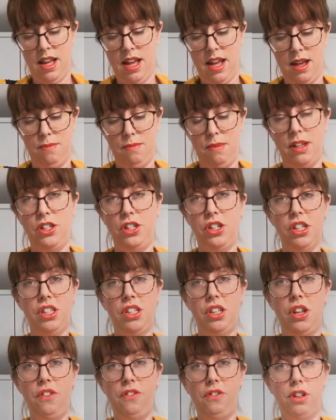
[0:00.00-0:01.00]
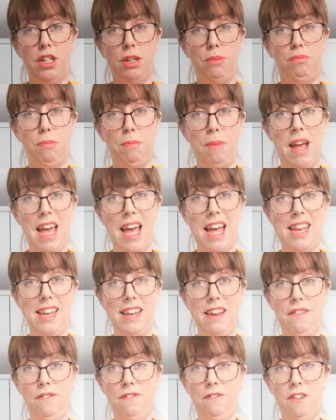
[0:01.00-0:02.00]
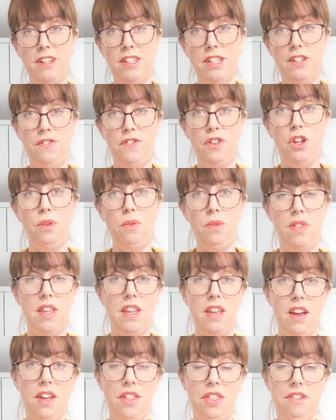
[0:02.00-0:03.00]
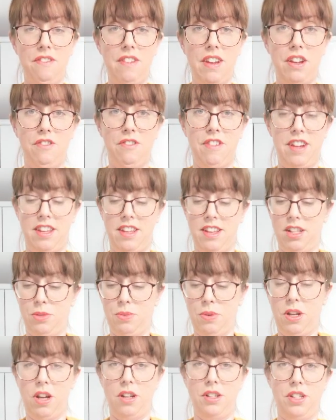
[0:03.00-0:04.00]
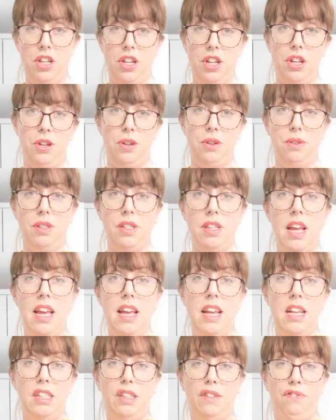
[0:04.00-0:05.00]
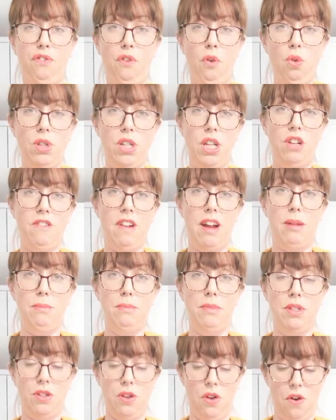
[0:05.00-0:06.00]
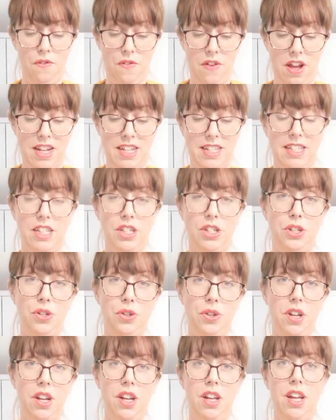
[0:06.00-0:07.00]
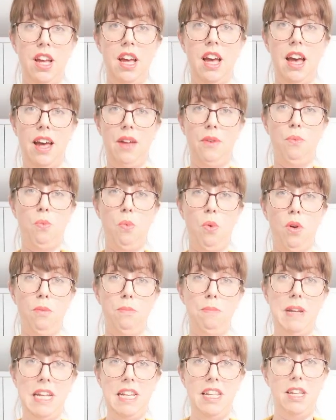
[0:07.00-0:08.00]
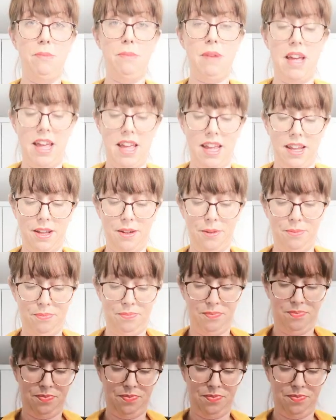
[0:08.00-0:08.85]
And just so you've got it prepared and in front of you, the other ingredients we're going to use is 40 grams of icing sugar and 1 medium egg.